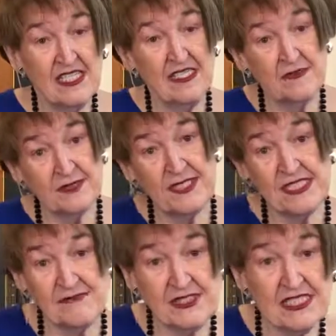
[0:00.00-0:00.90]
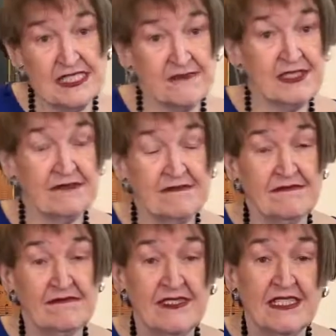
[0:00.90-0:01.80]
Well, sometimes,
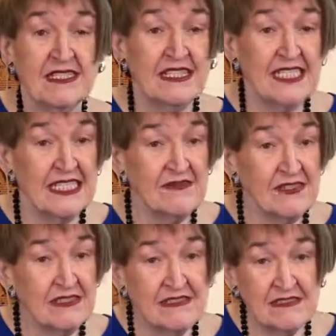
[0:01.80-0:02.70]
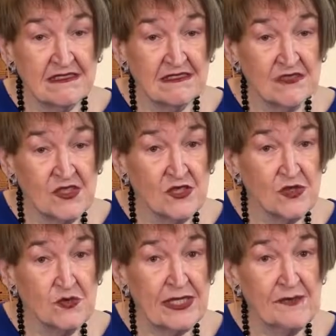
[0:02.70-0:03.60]
even though
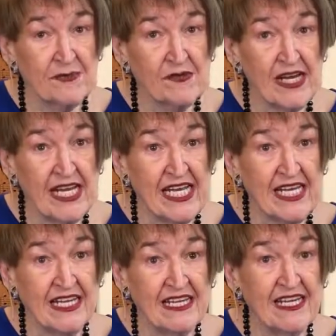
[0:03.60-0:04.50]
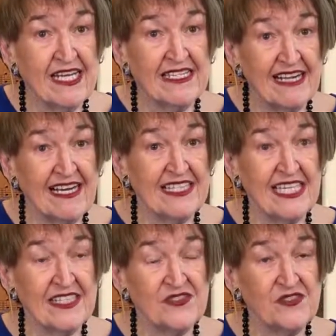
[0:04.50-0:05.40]
we pray and God
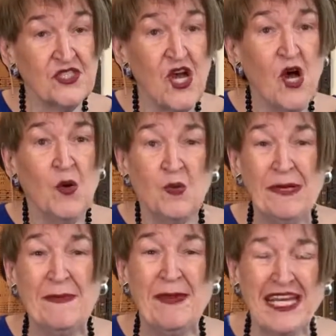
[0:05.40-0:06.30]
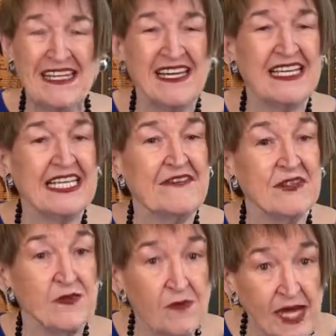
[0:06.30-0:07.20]
answers, we may not
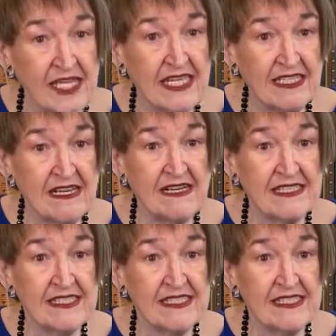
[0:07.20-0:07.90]
even recognize